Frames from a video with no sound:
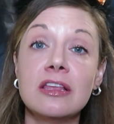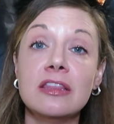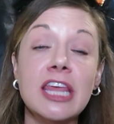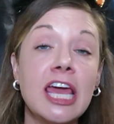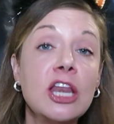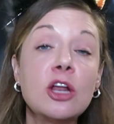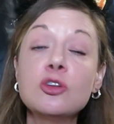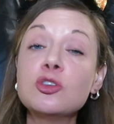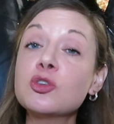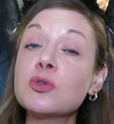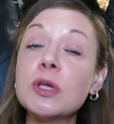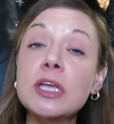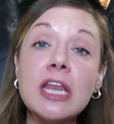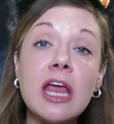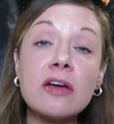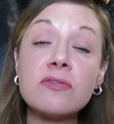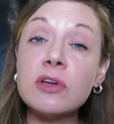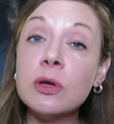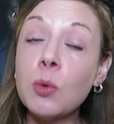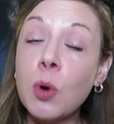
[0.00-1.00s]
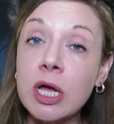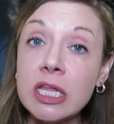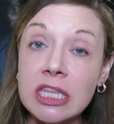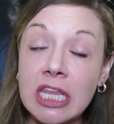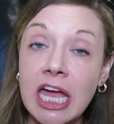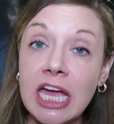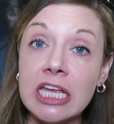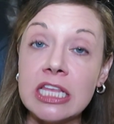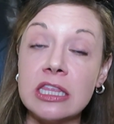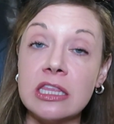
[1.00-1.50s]
They don't treat everyone
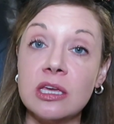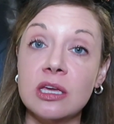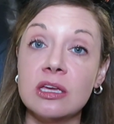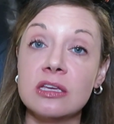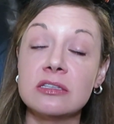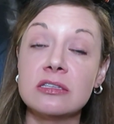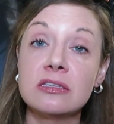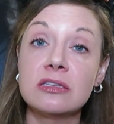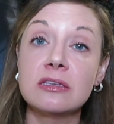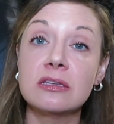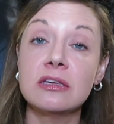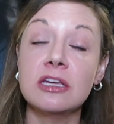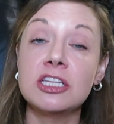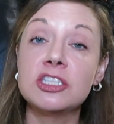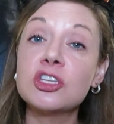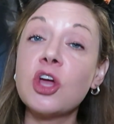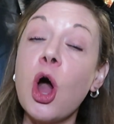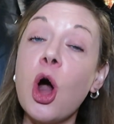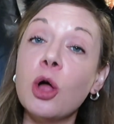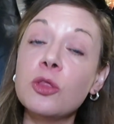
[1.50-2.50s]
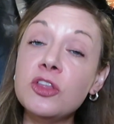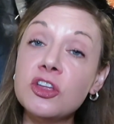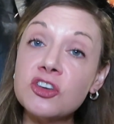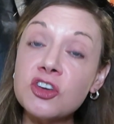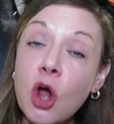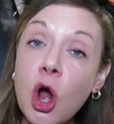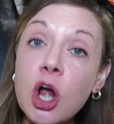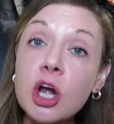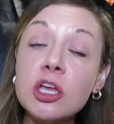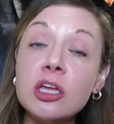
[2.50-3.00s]
like this. It's called the
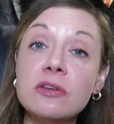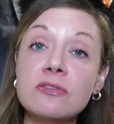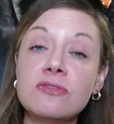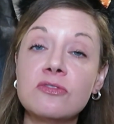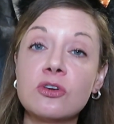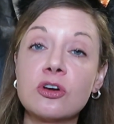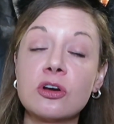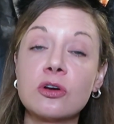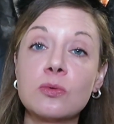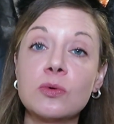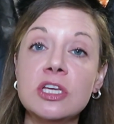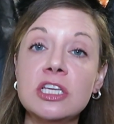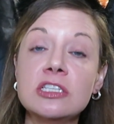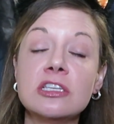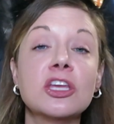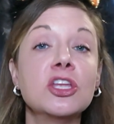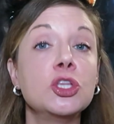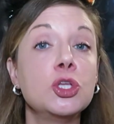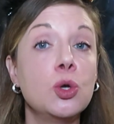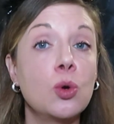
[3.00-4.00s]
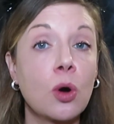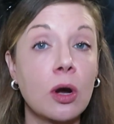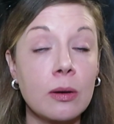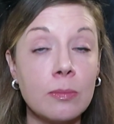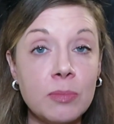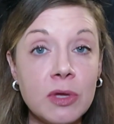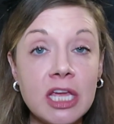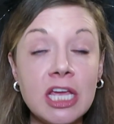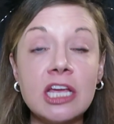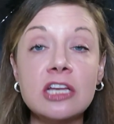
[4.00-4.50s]
target for a reason. You are
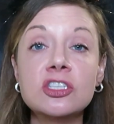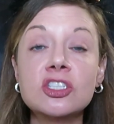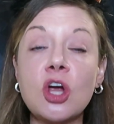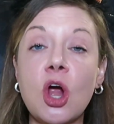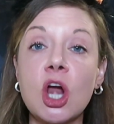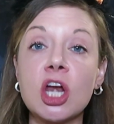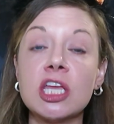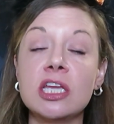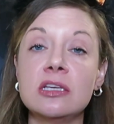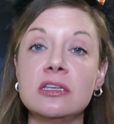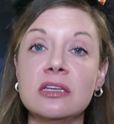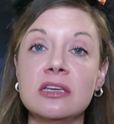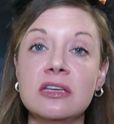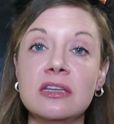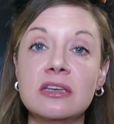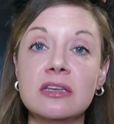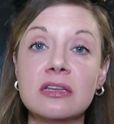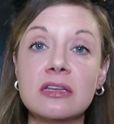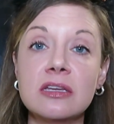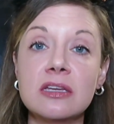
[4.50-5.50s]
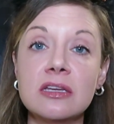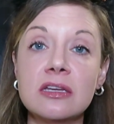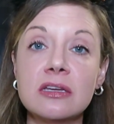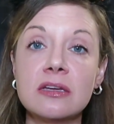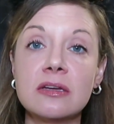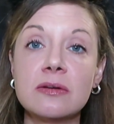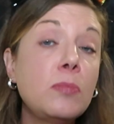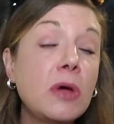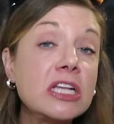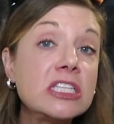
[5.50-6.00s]
being targeted.
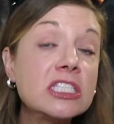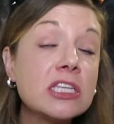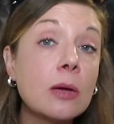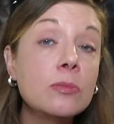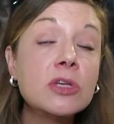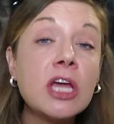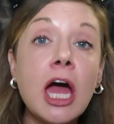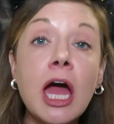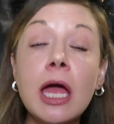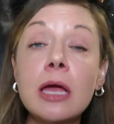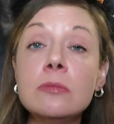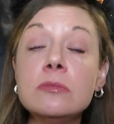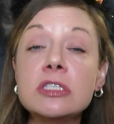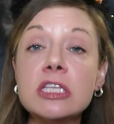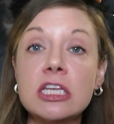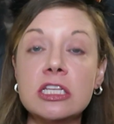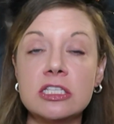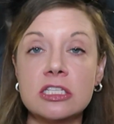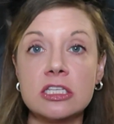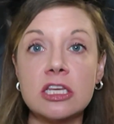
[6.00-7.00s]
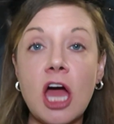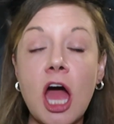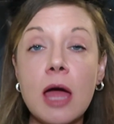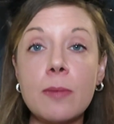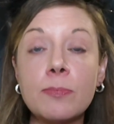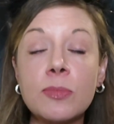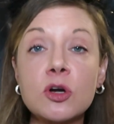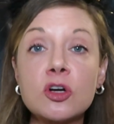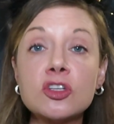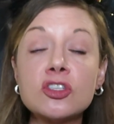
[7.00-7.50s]
But sometimes it's
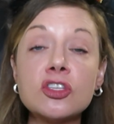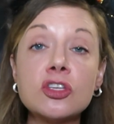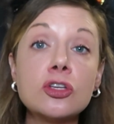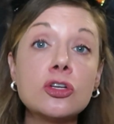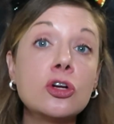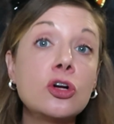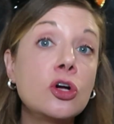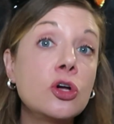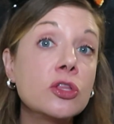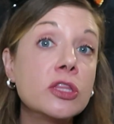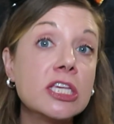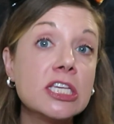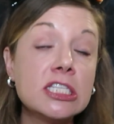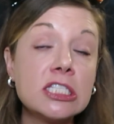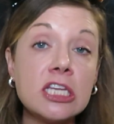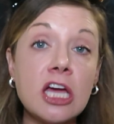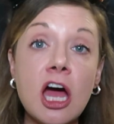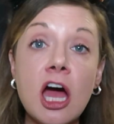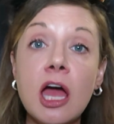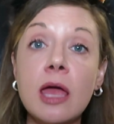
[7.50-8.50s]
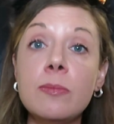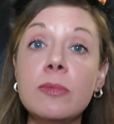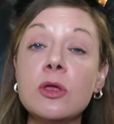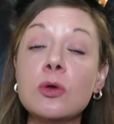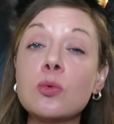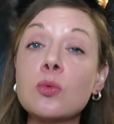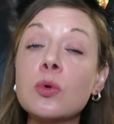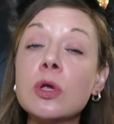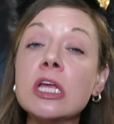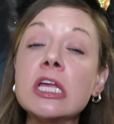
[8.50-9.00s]
not personal. This time
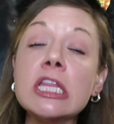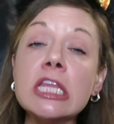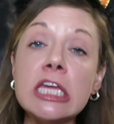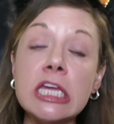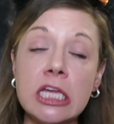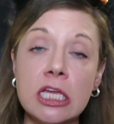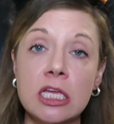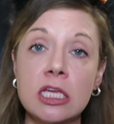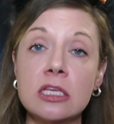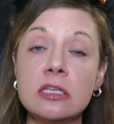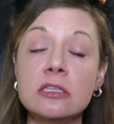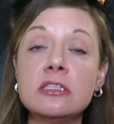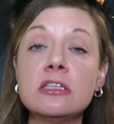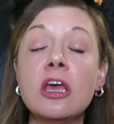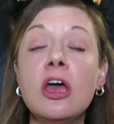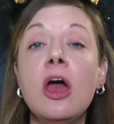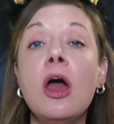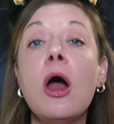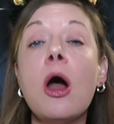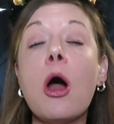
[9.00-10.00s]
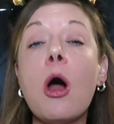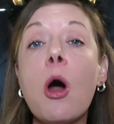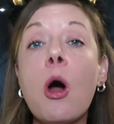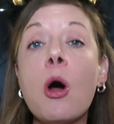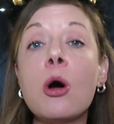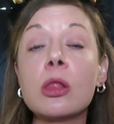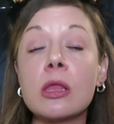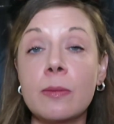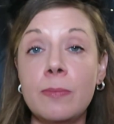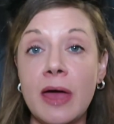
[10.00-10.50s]
it really is
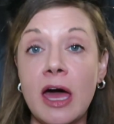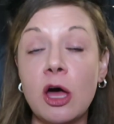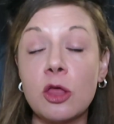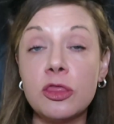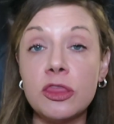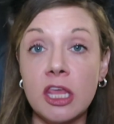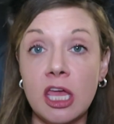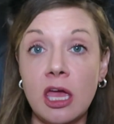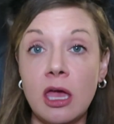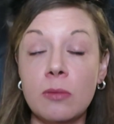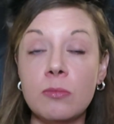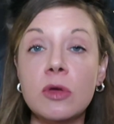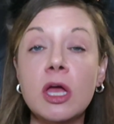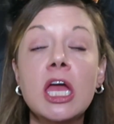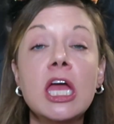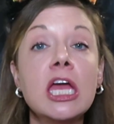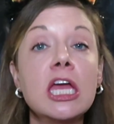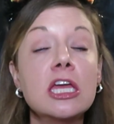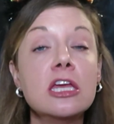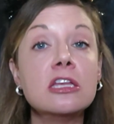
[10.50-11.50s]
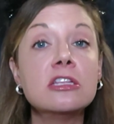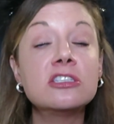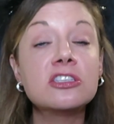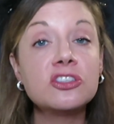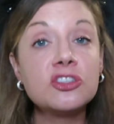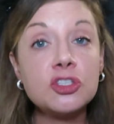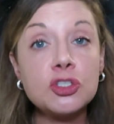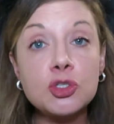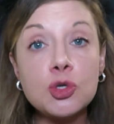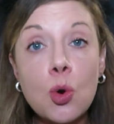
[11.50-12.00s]
all about them. It's
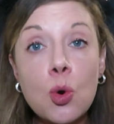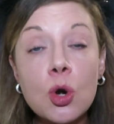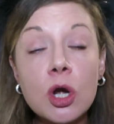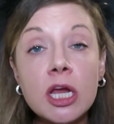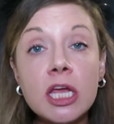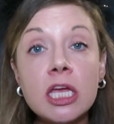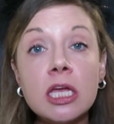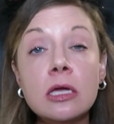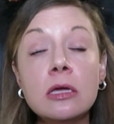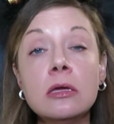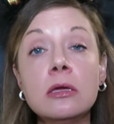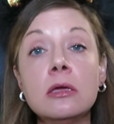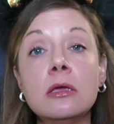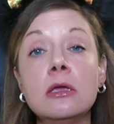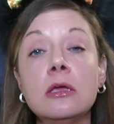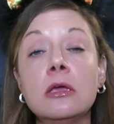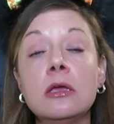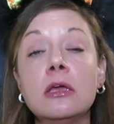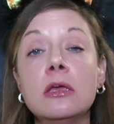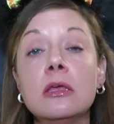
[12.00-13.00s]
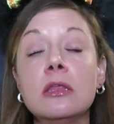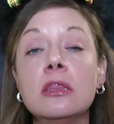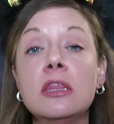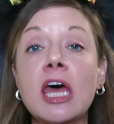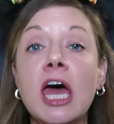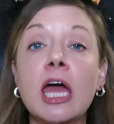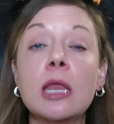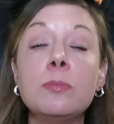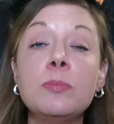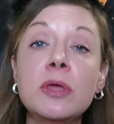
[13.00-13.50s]
a story
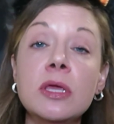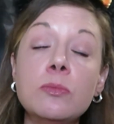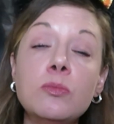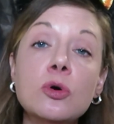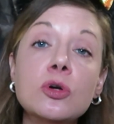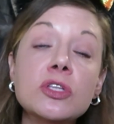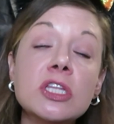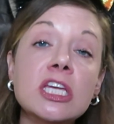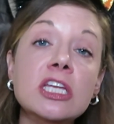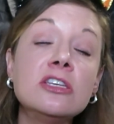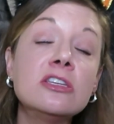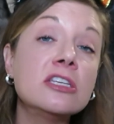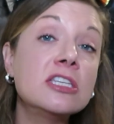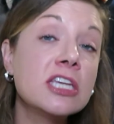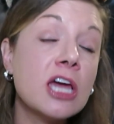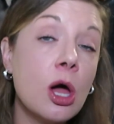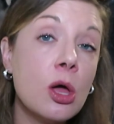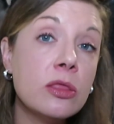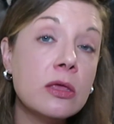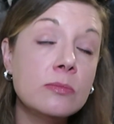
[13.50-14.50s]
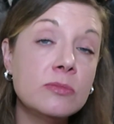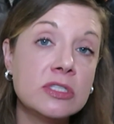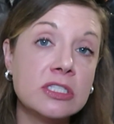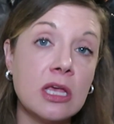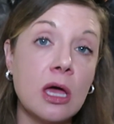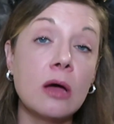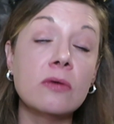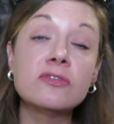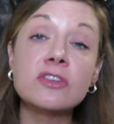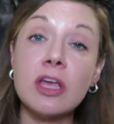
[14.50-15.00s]
that people need to tell
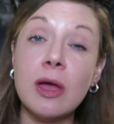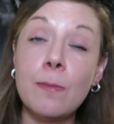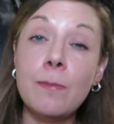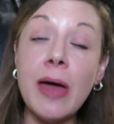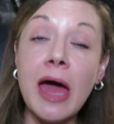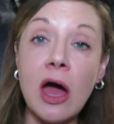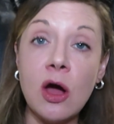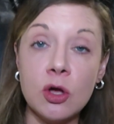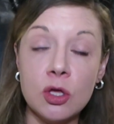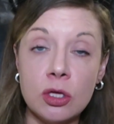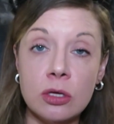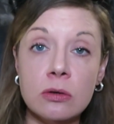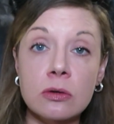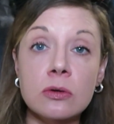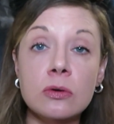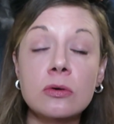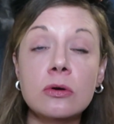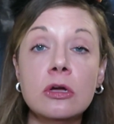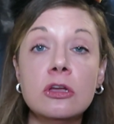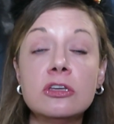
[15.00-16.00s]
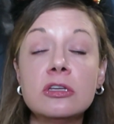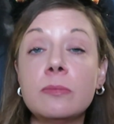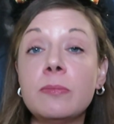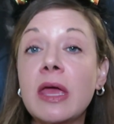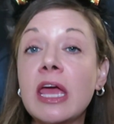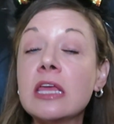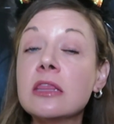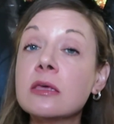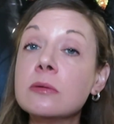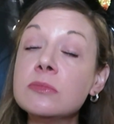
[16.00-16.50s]
themselves about you to
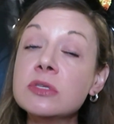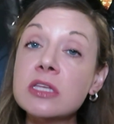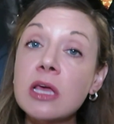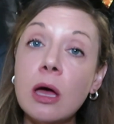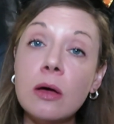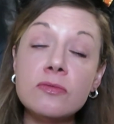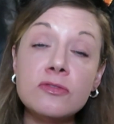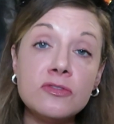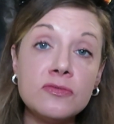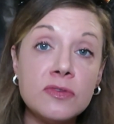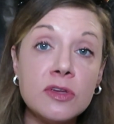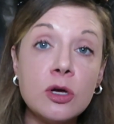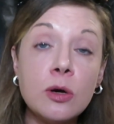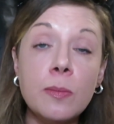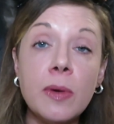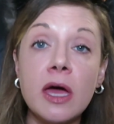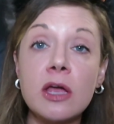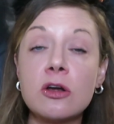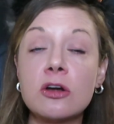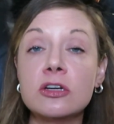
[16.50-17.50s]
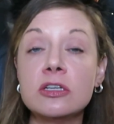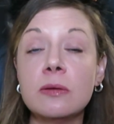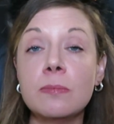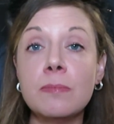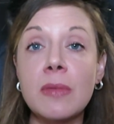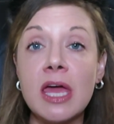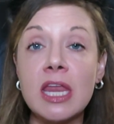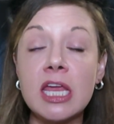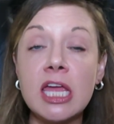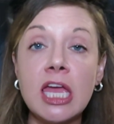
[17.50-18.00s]
make themselves feel better, to
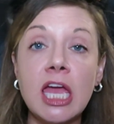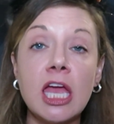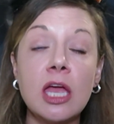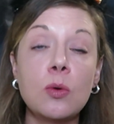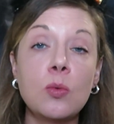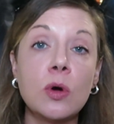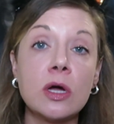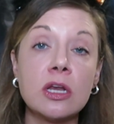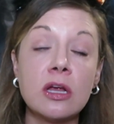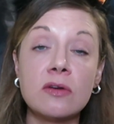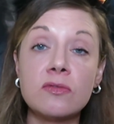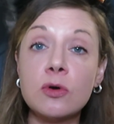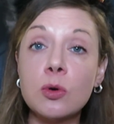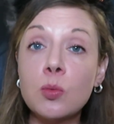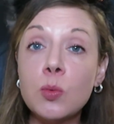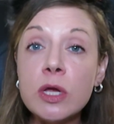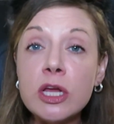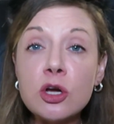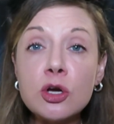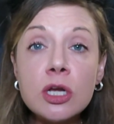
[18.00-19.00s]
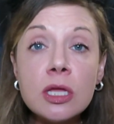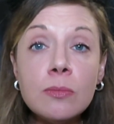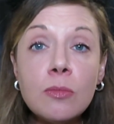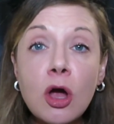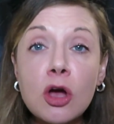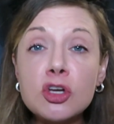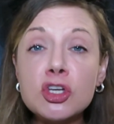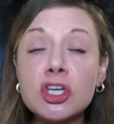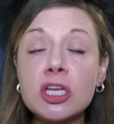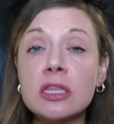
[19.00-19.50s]
medicate whatever weird
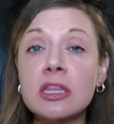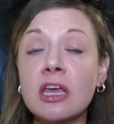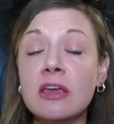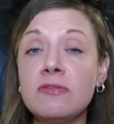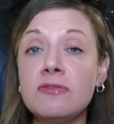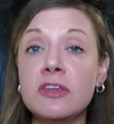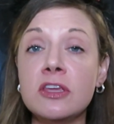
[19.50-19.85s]
emotion they